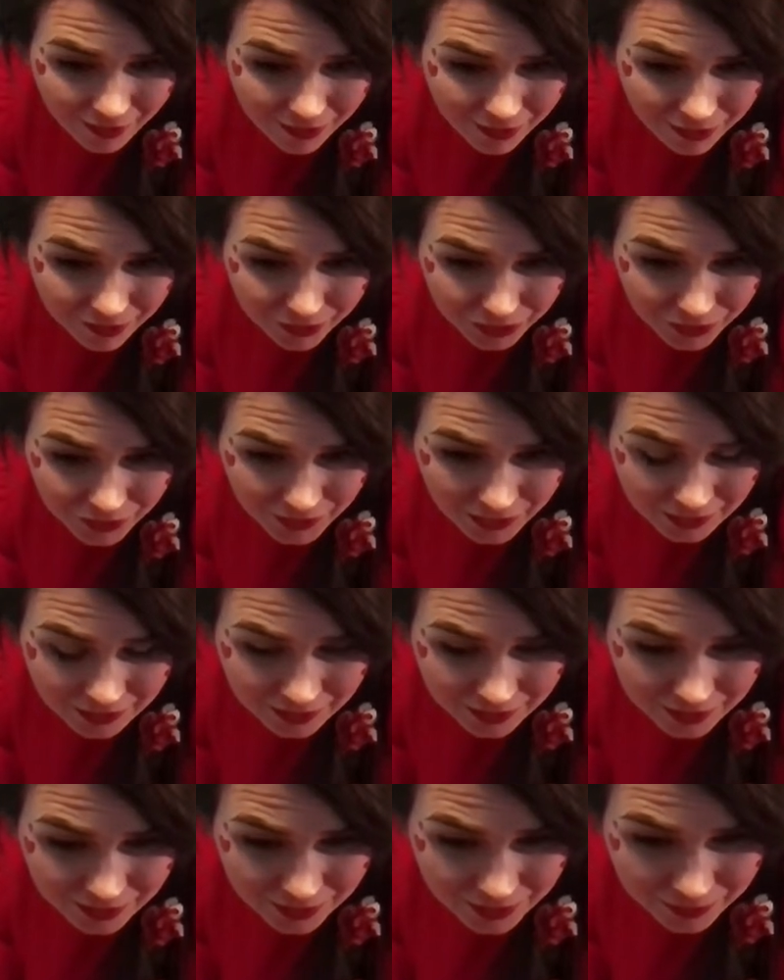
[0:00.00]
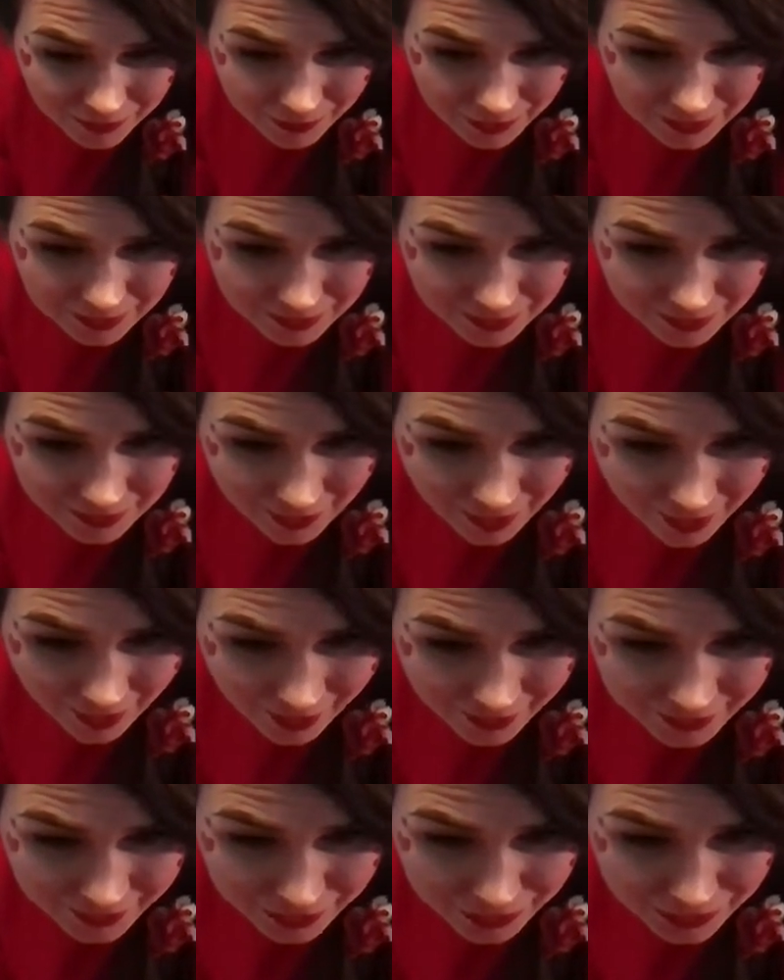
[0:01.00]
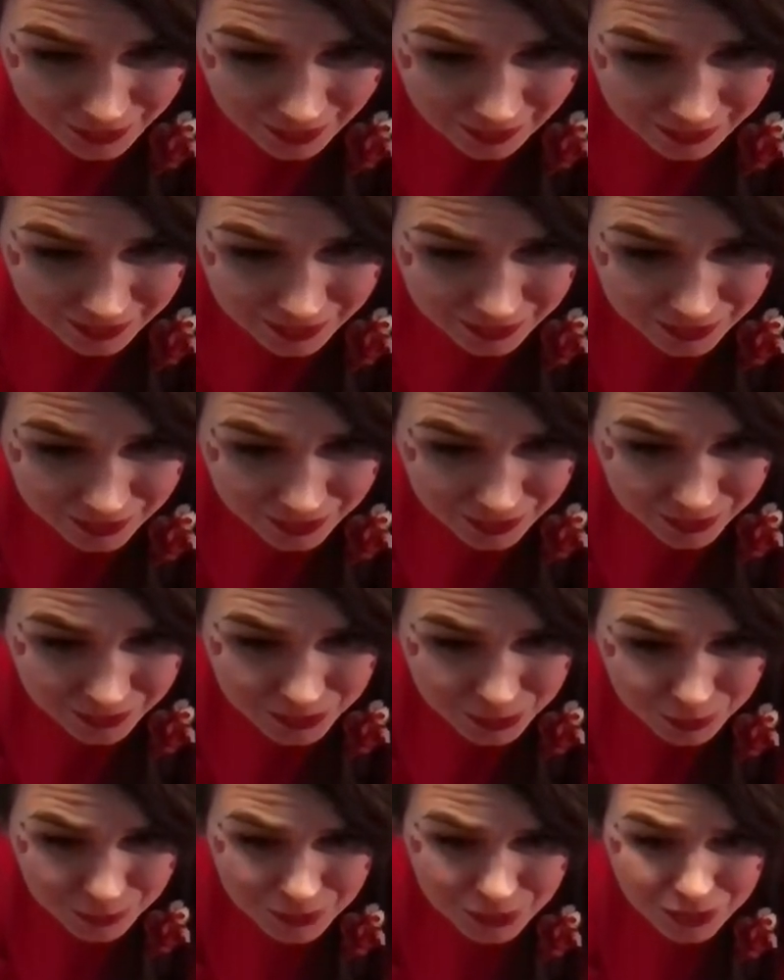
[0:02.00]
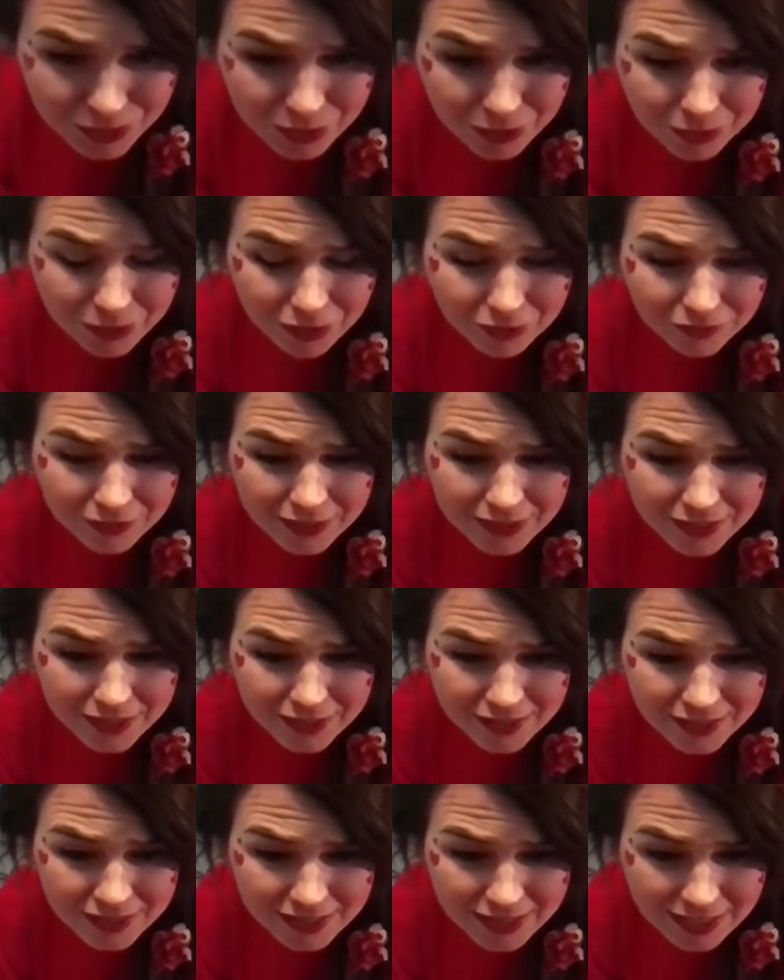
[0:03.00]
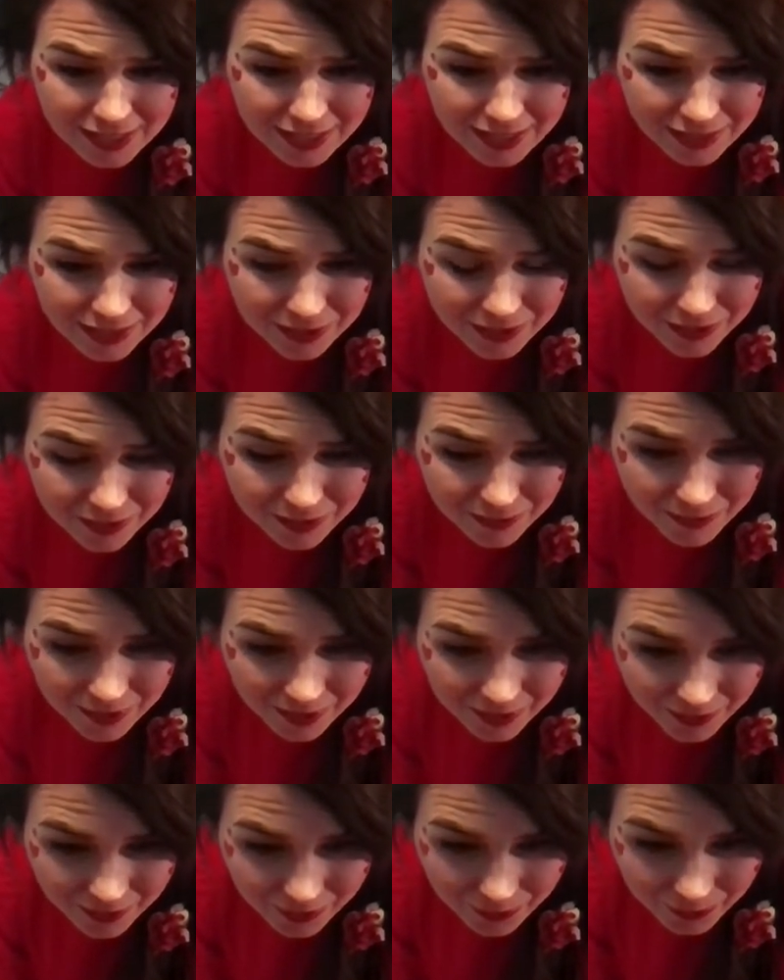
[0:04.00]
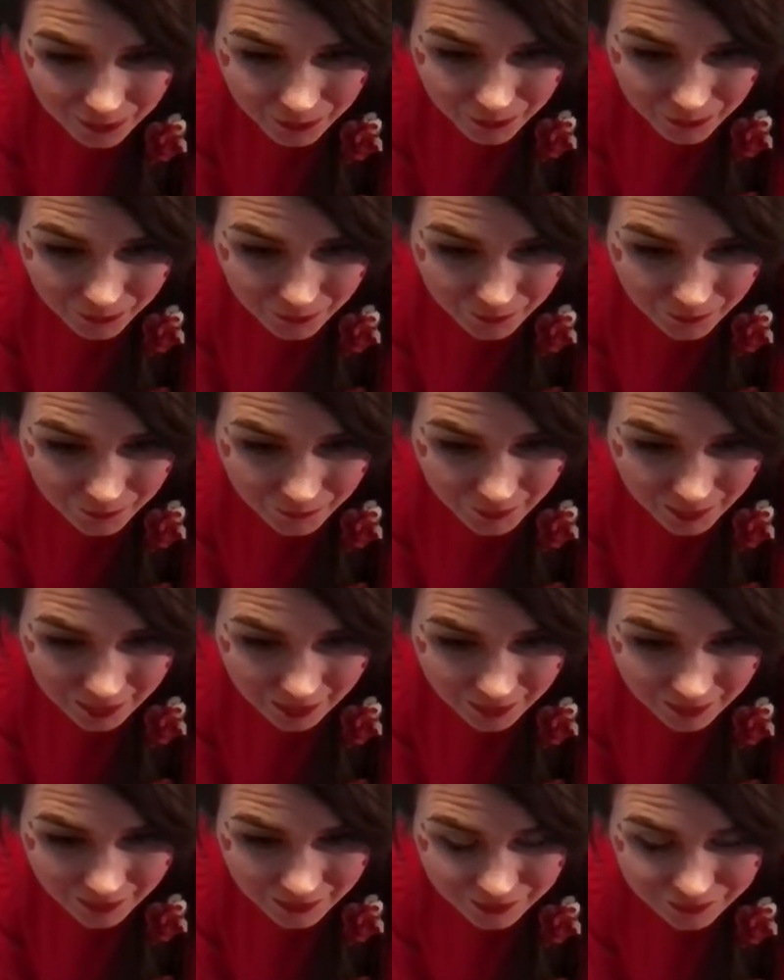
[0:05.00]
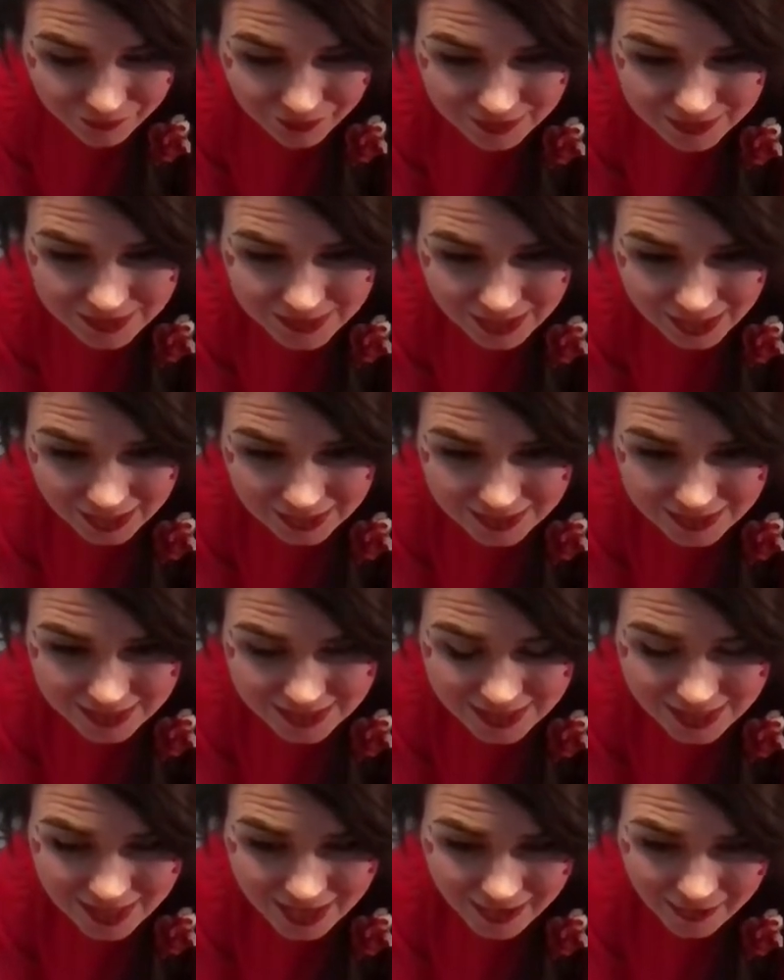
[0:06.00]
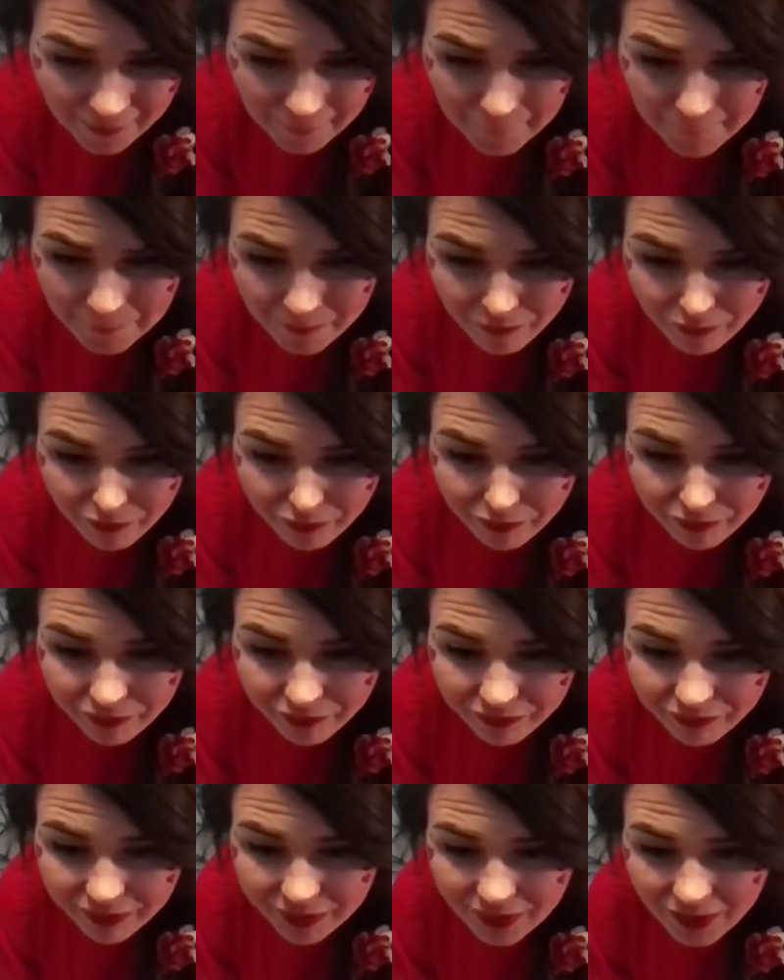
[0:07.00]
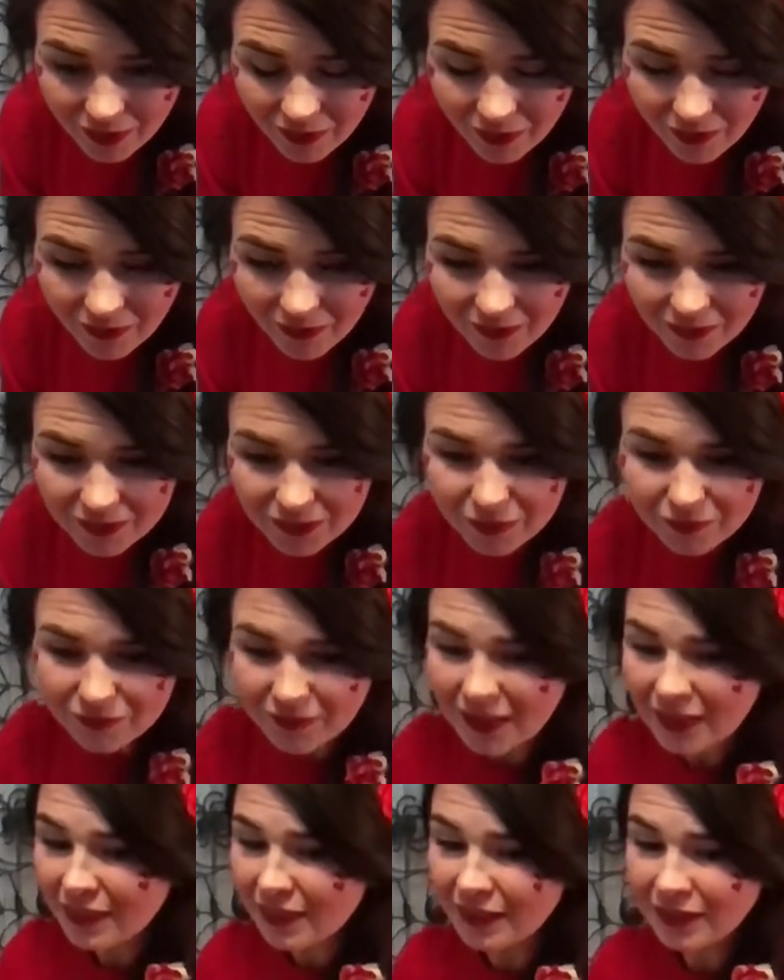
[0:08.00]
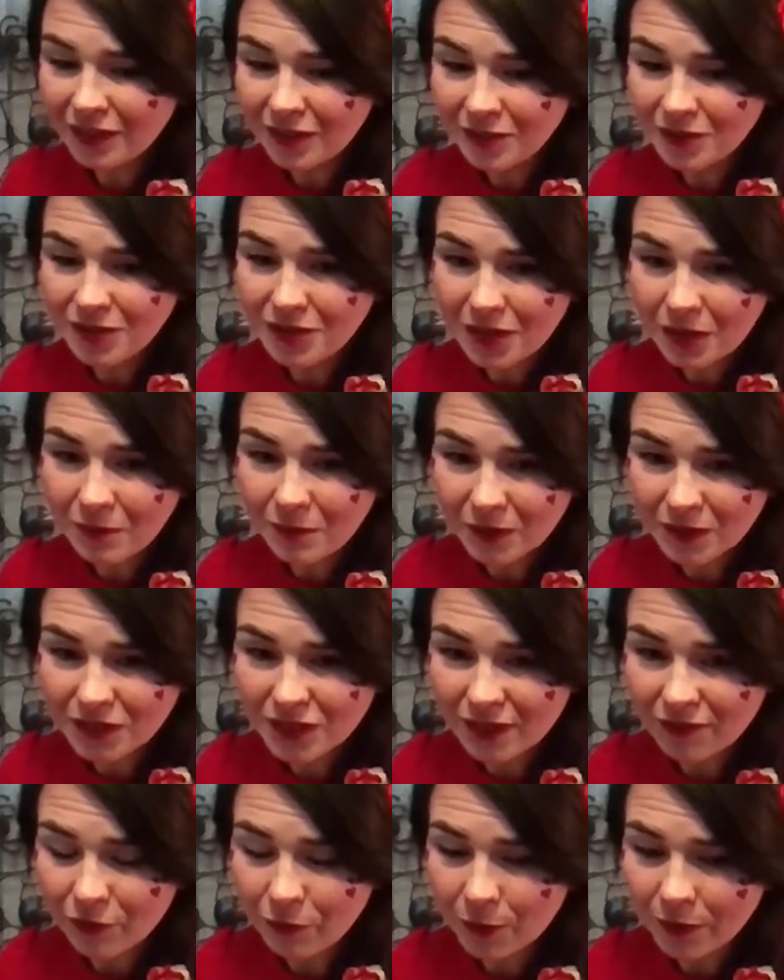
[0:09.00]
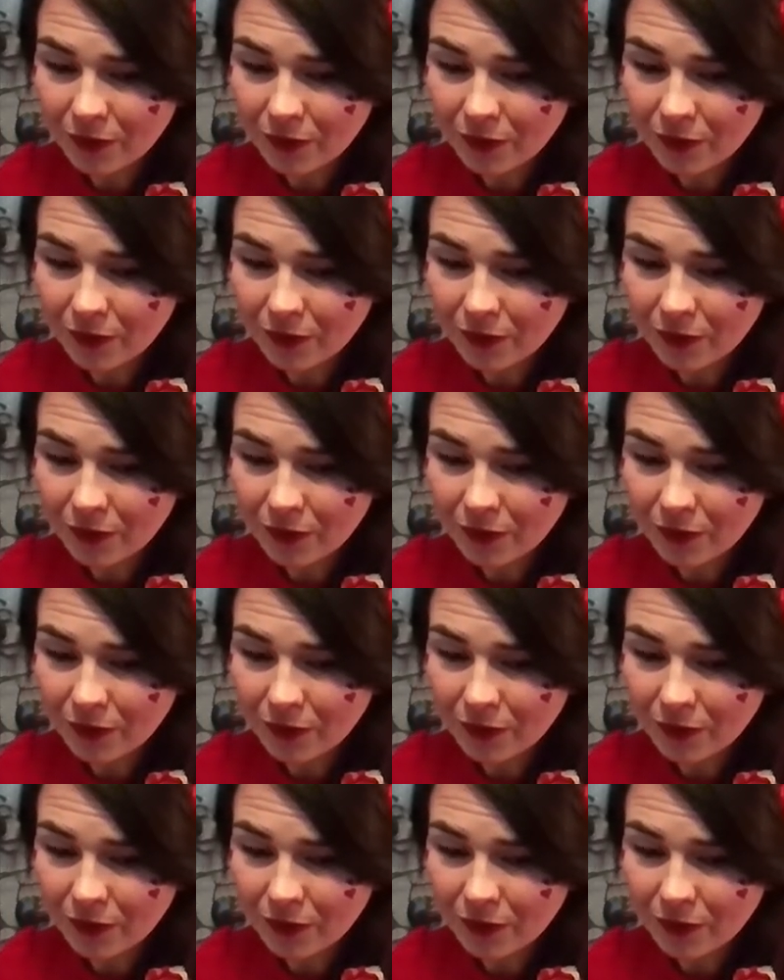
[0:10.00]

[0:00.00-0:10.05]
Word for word: Oh, thank you, Alana. Thank you. It's been so lovely to see you. Oh, oh, fantastic. Oh, lovely. Thank you so much,